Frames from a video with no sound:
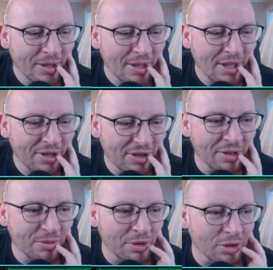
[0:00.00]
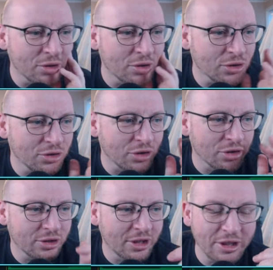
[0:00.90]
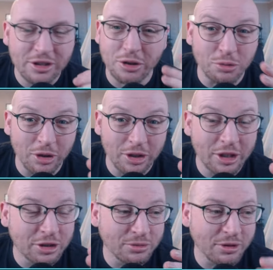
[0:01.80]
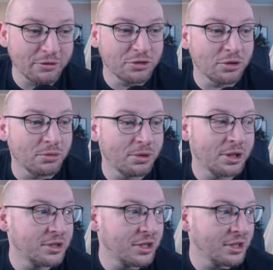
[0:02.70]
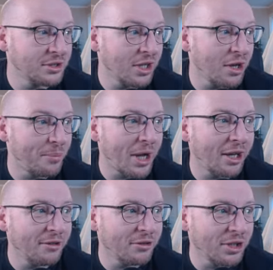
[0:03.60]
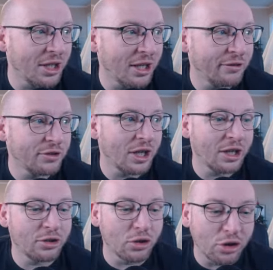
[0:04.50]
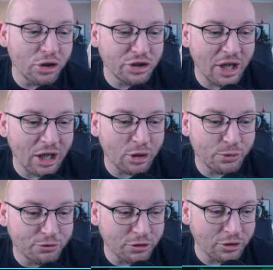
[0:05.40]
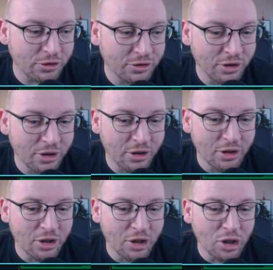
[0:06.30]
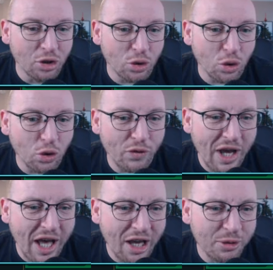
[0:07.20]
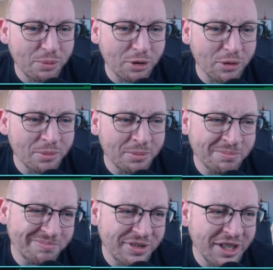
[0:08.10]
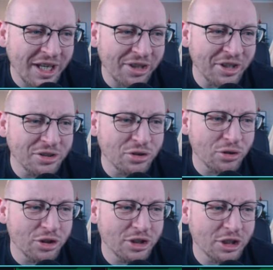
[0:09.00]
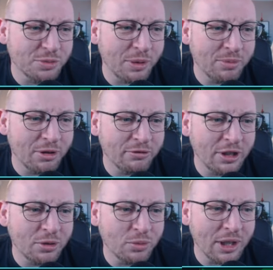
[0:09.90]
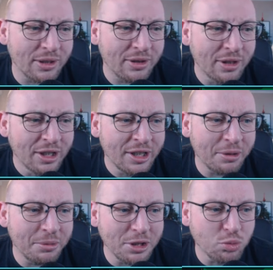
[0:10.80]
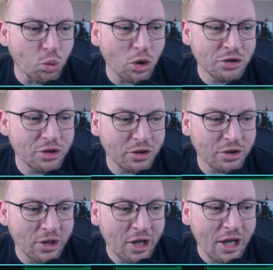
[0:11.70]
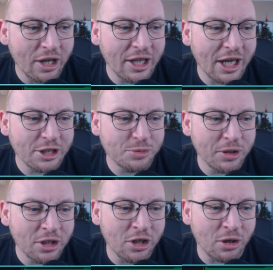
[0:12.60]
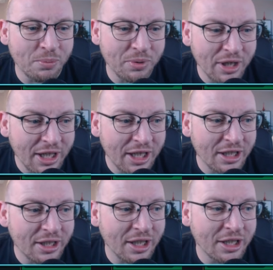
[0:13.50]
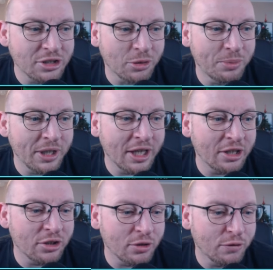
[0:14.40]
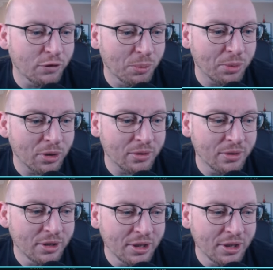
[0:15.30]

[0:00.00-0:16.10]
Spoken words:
I think we're going to go sort of, this is one of the issues I've struggled with this season. Apai on the left and Urshall up front. Over Akpom, yeah, I think so. Urshel's been playing really well. Now, he is wanted, and he has been complaining that he's not been getting enough football.